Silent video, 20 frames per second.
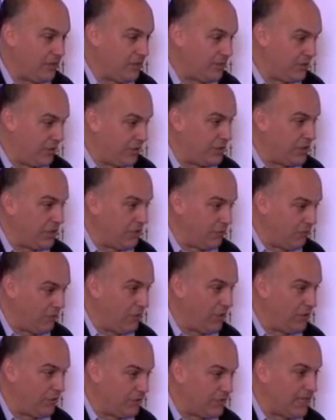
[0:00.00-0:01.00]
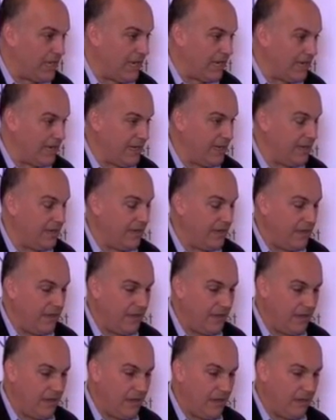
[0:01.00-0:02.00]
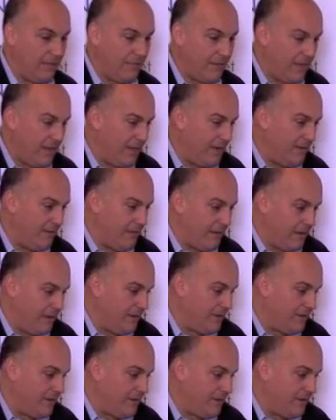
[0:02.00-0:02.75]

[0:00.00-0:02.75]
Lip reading: just a general understanding, and